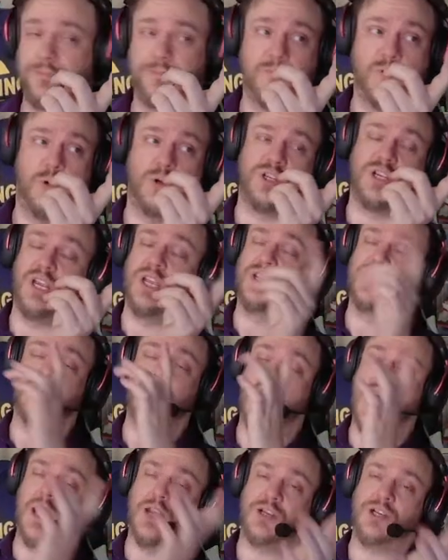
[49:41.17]
which is
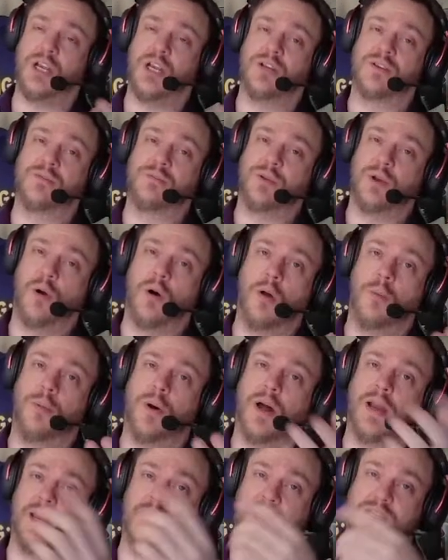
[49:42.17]
not a change from the old
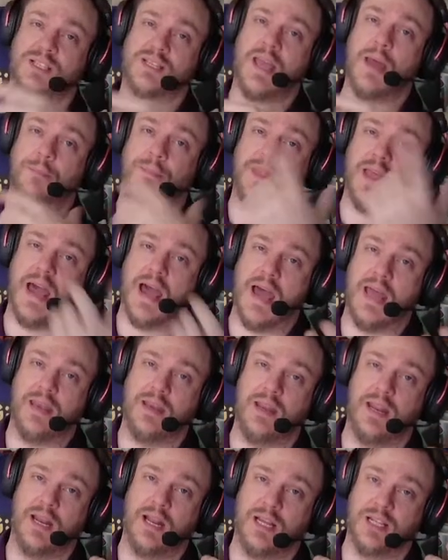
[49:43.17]
body except that
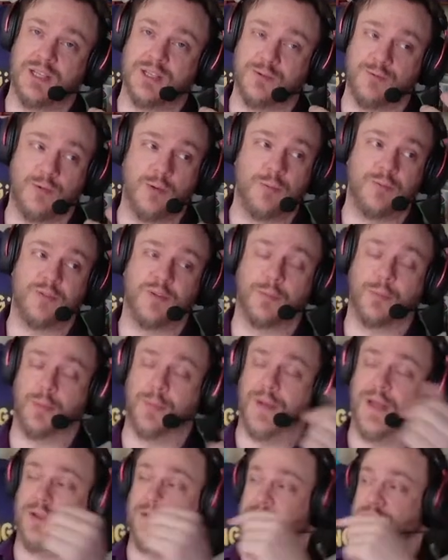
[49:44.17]
it has the room for the
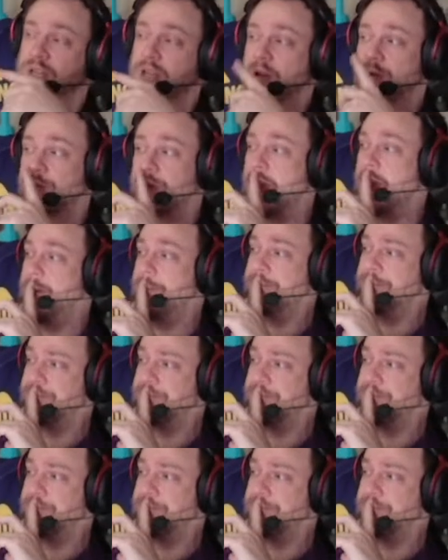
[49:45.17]
propellers now, right?